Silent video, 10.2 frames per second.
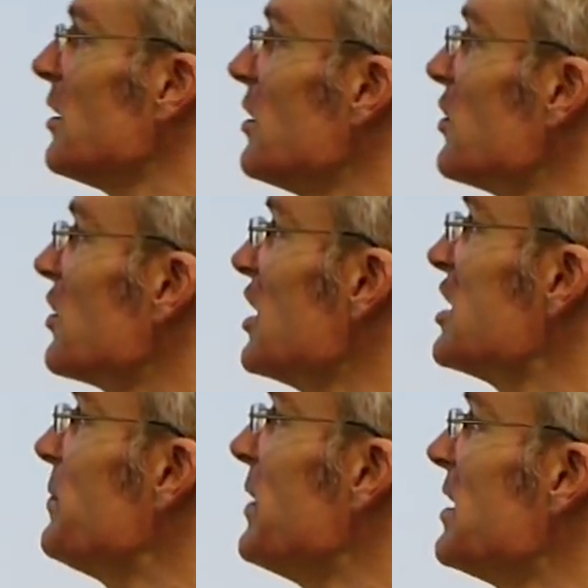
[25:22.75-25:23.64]
You're going
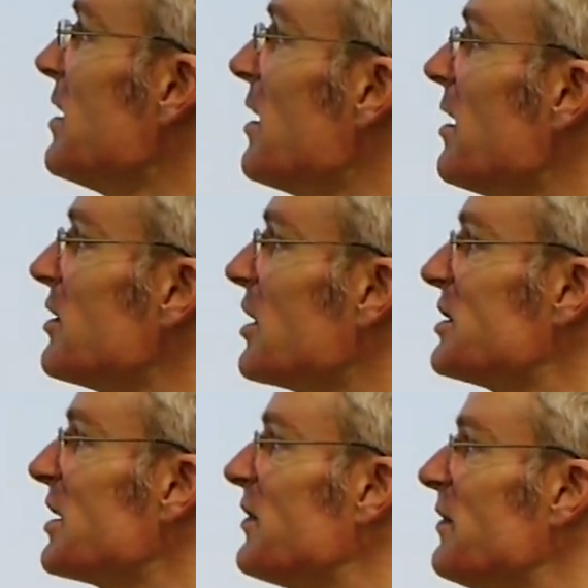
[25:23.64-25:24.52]

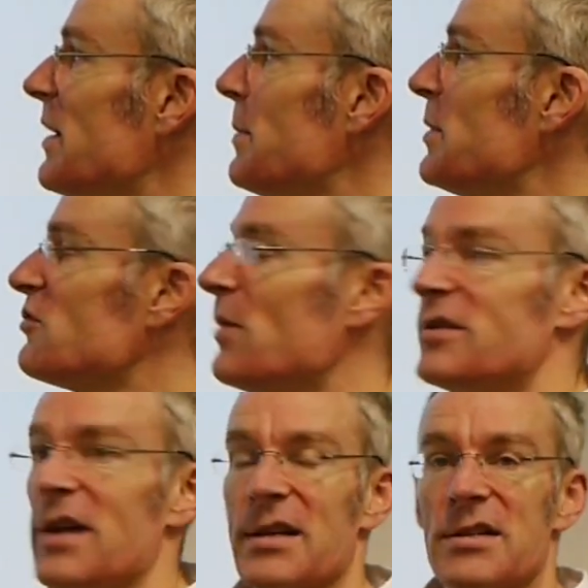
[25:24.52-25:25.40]
to give developers
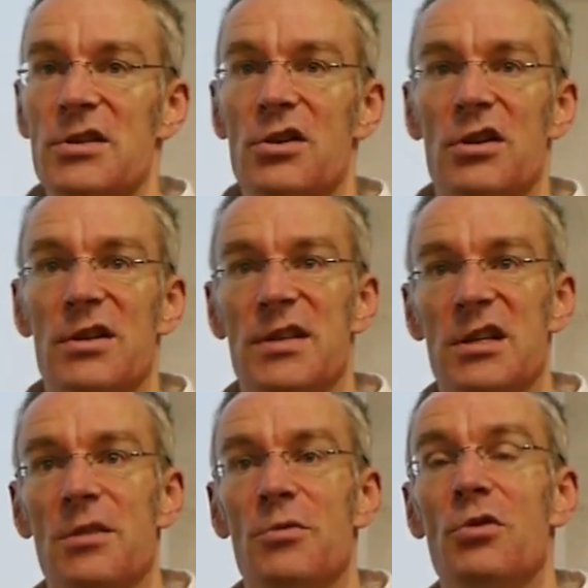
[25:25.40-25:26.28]
remote access. You're going to
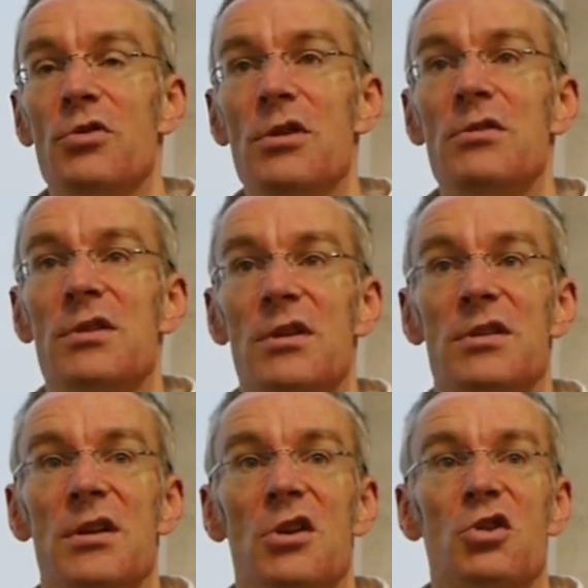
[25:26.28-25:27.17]
set up your
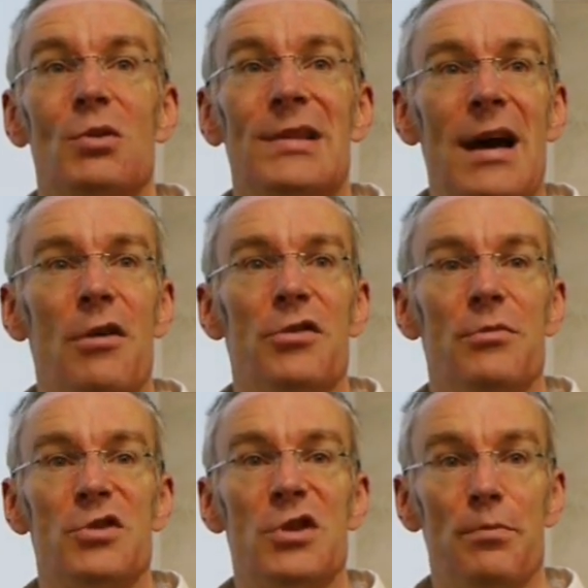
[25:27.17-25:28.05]
users to allow
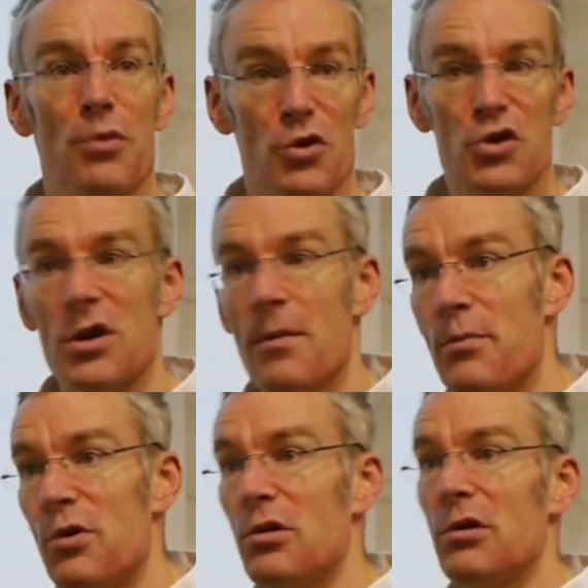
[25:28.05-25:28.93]
them to push and
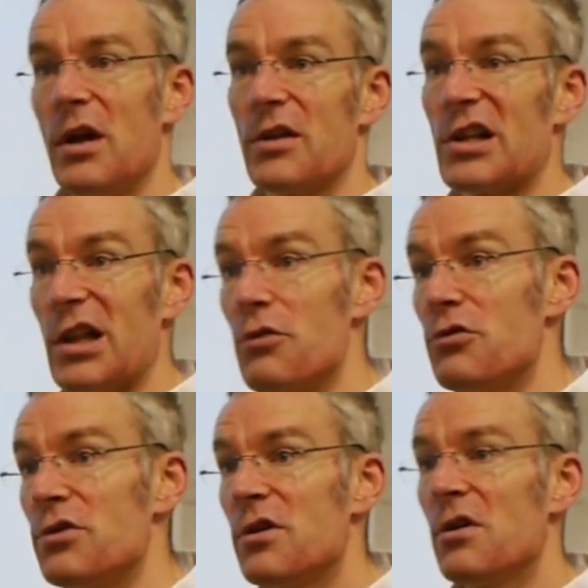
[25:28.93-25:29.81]
pull and
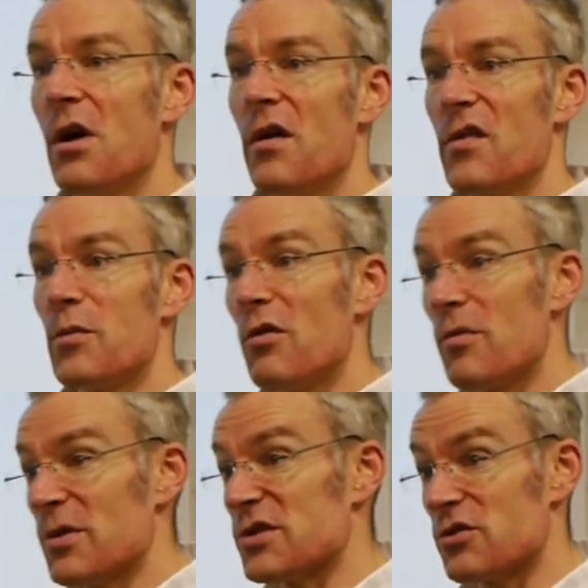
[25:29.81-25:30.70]
clone from your
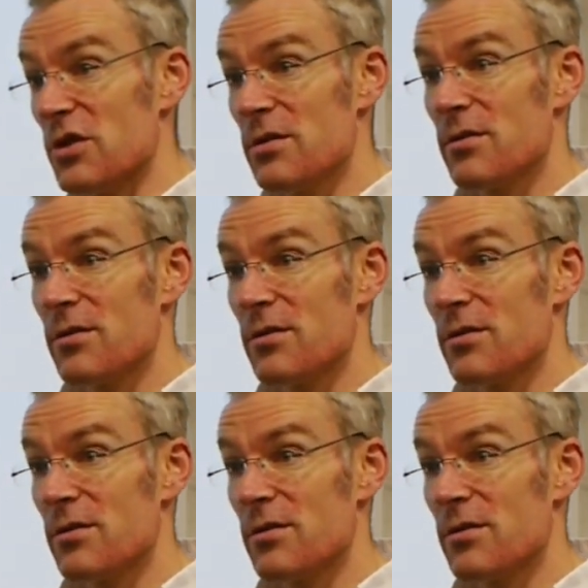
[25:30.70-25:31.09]
repository.